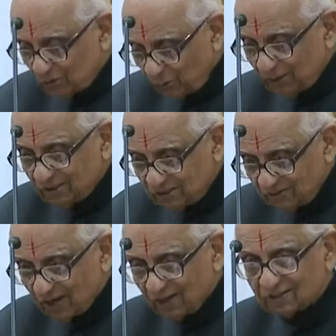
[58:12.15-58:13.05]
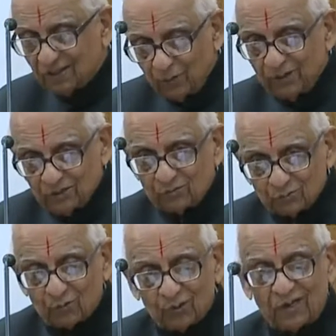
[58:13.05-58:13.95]
Why Shivaratri, why is
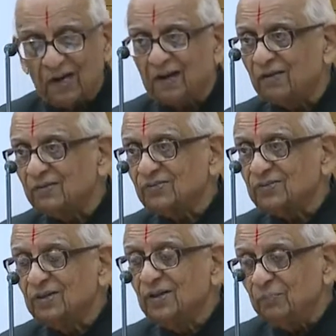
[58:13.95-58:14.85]
so great relevance?